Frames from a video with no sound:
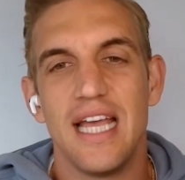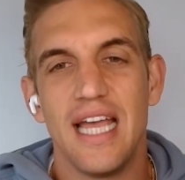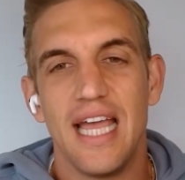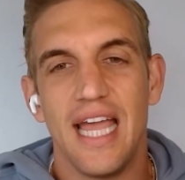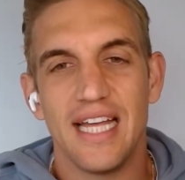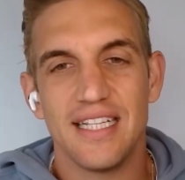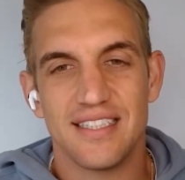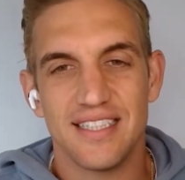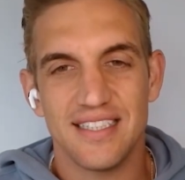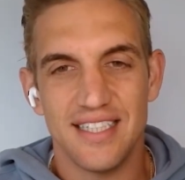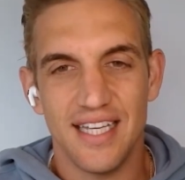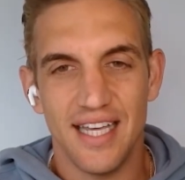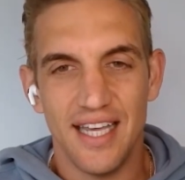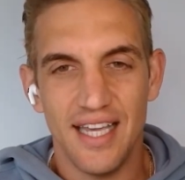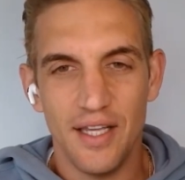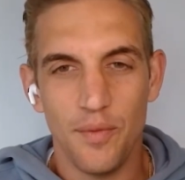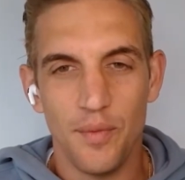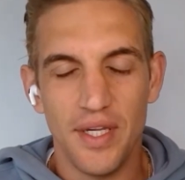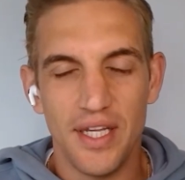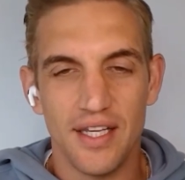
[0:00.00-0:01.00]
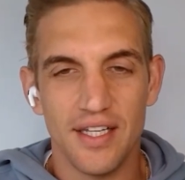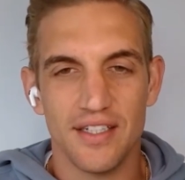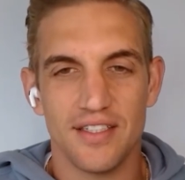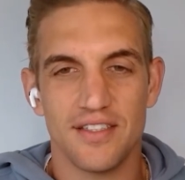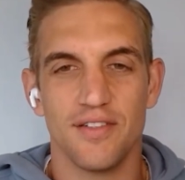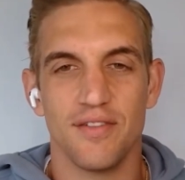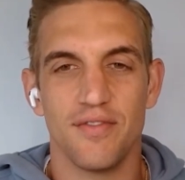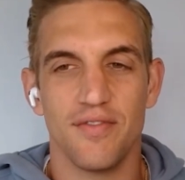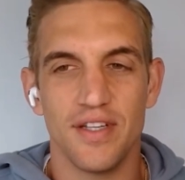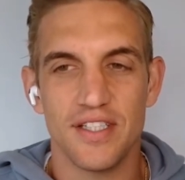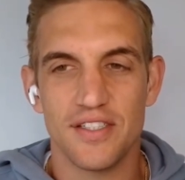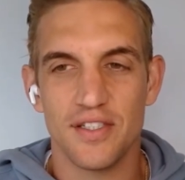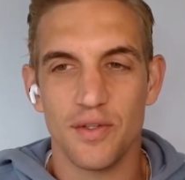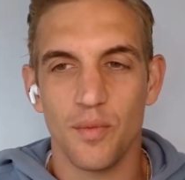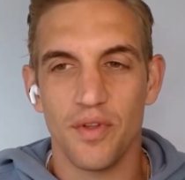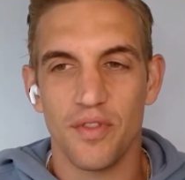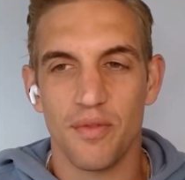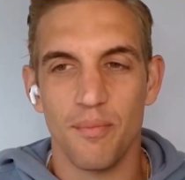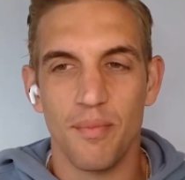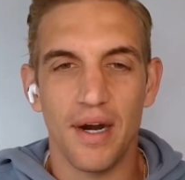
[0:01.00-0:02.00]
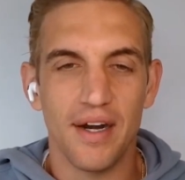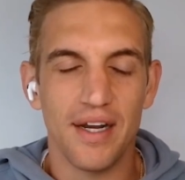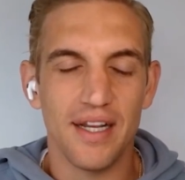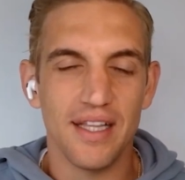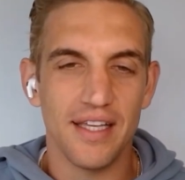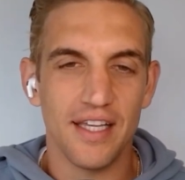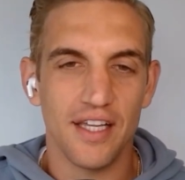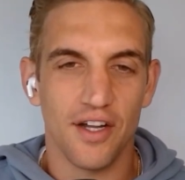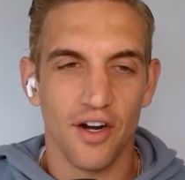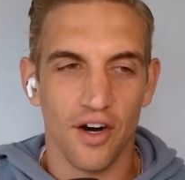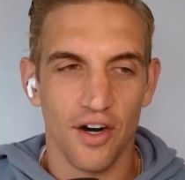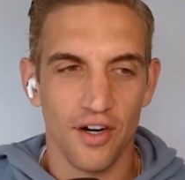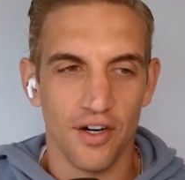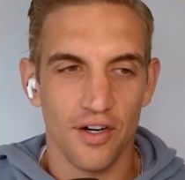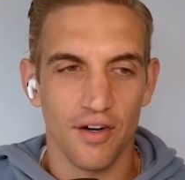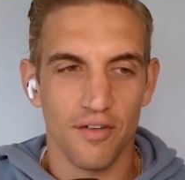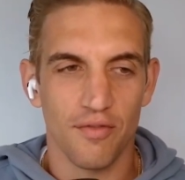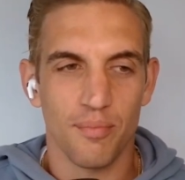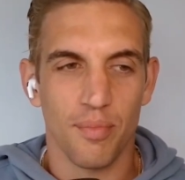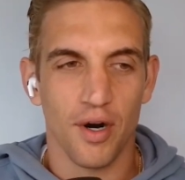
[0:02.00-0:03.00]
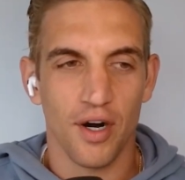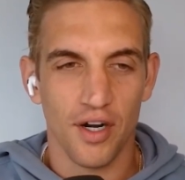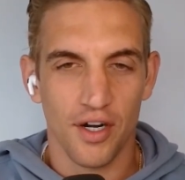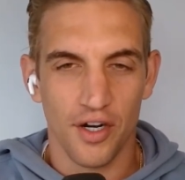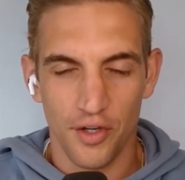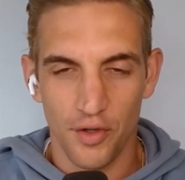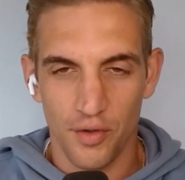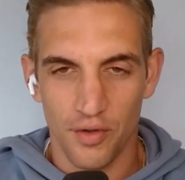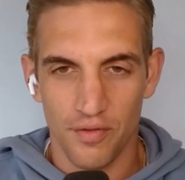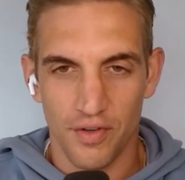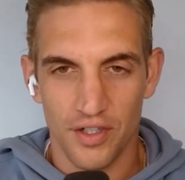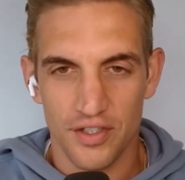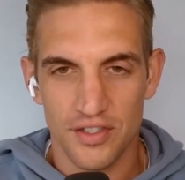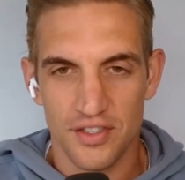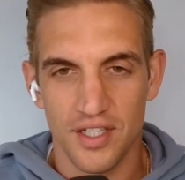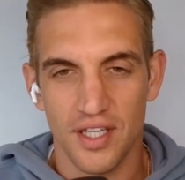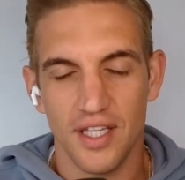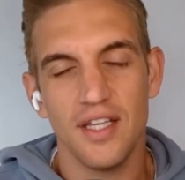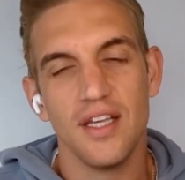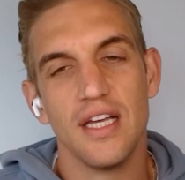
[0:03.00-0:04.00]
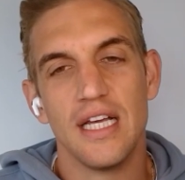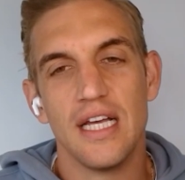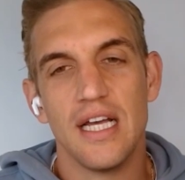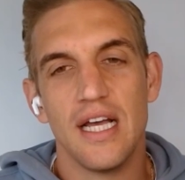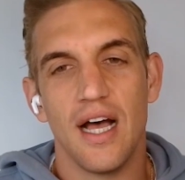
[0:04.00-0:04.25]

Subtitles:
And today we get to visit with Mary Lee Carter of Parker University.